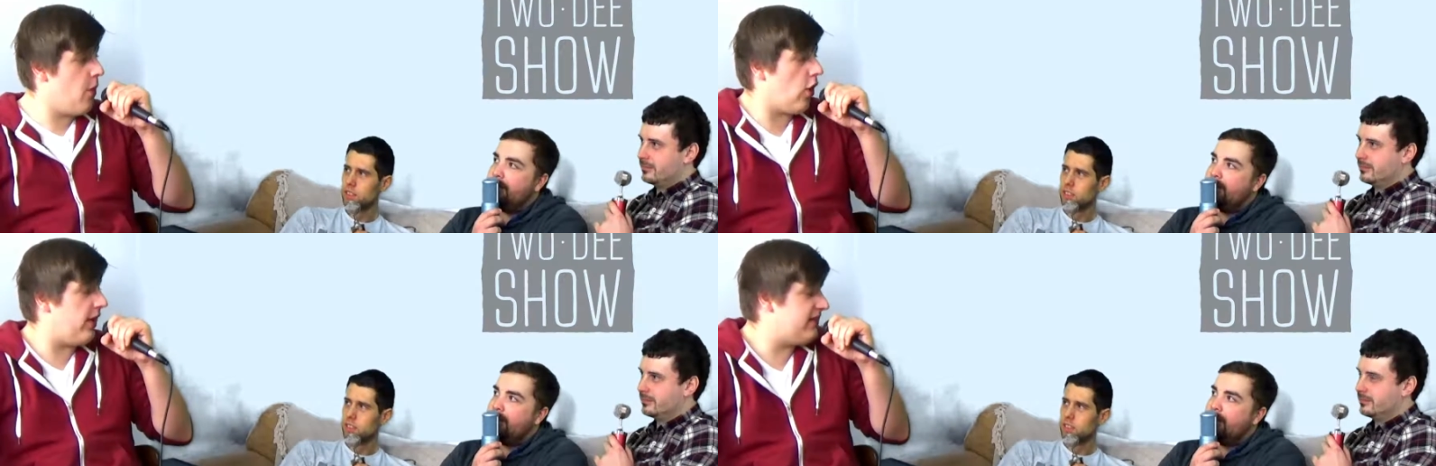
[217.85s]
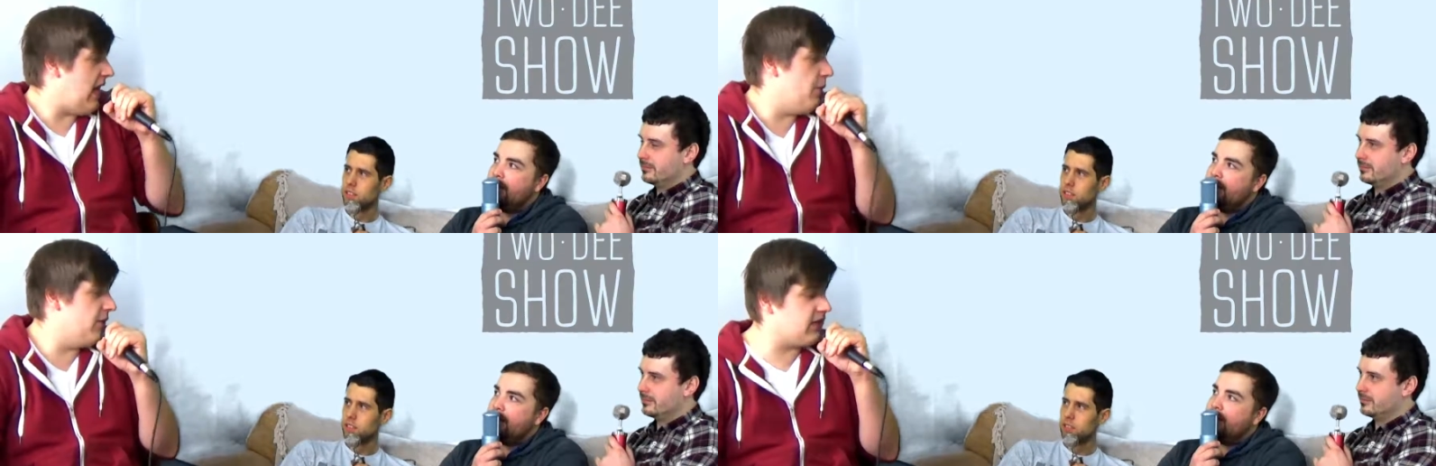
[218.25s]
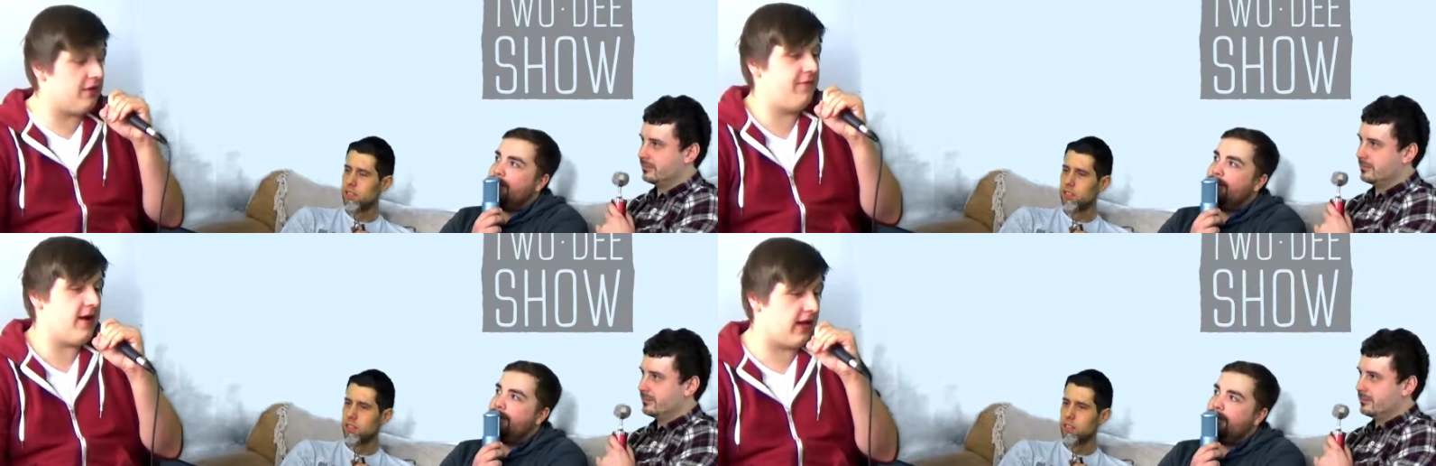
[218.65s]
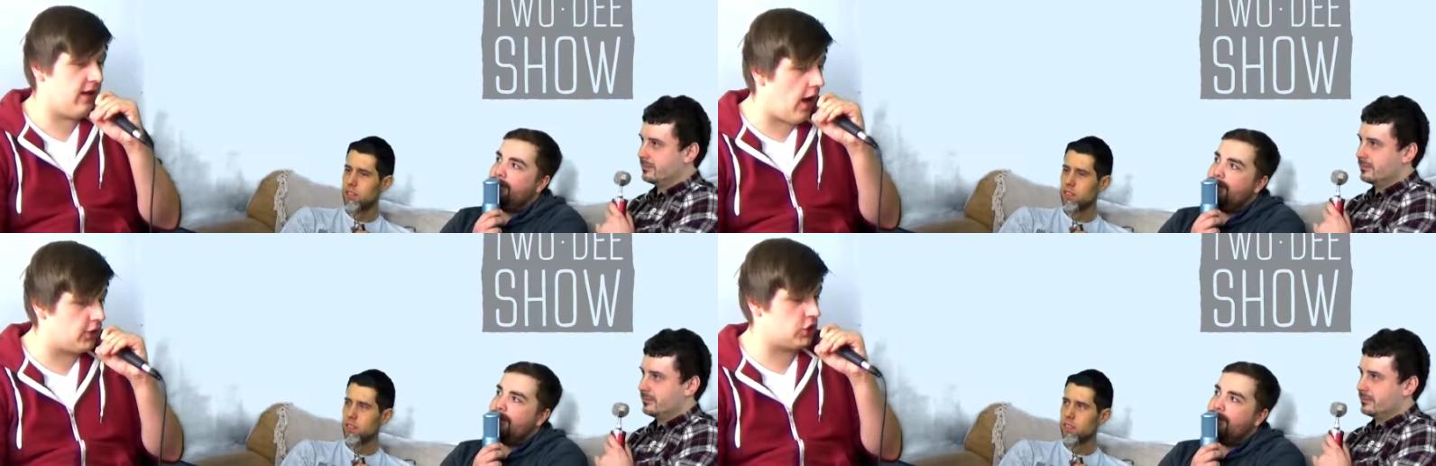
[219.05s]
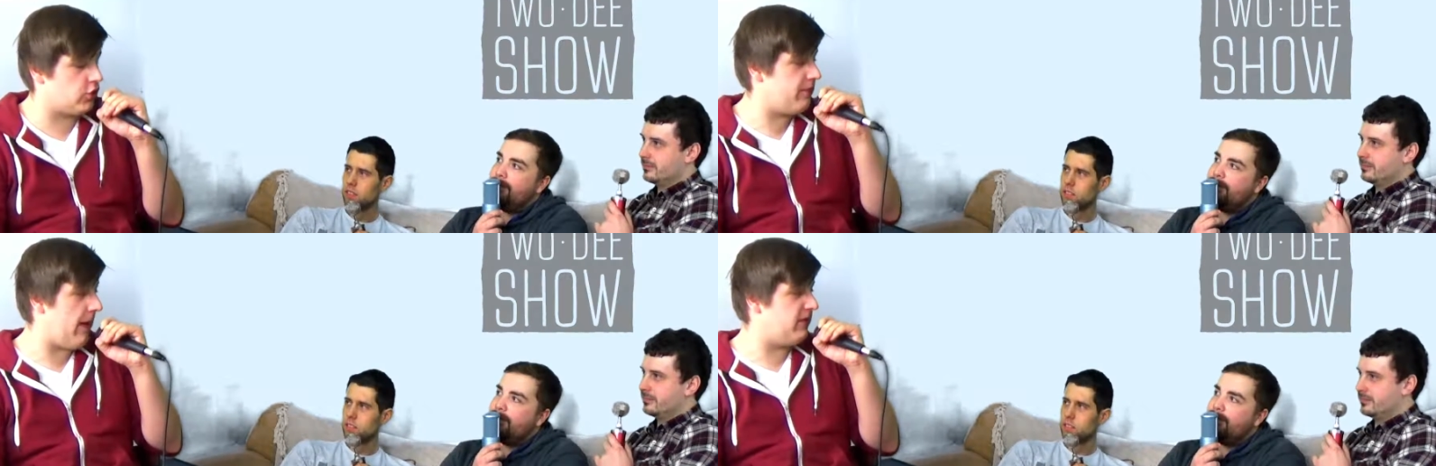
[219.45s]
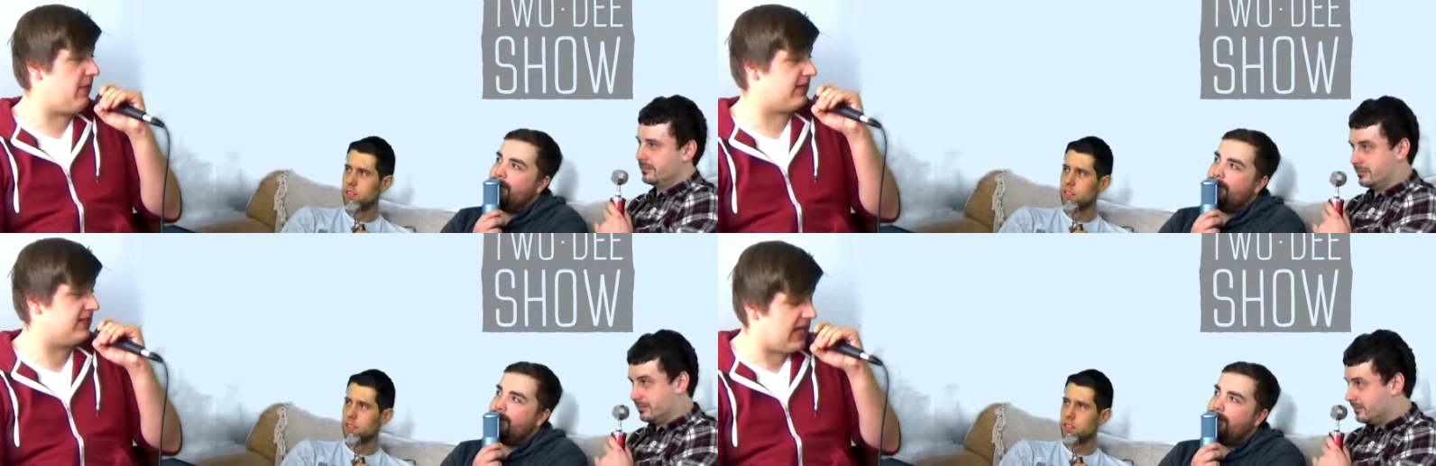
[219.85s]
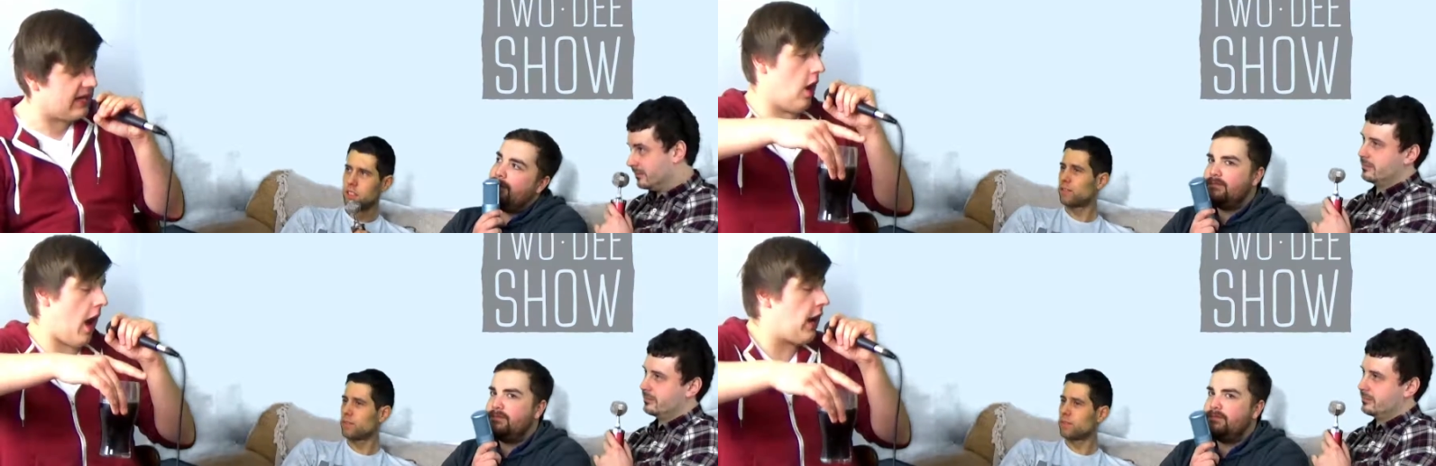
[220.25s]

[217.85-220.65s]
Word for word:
Speaker 1: And all I said was like, fuck it, I'll just drink Pepsi Max instead.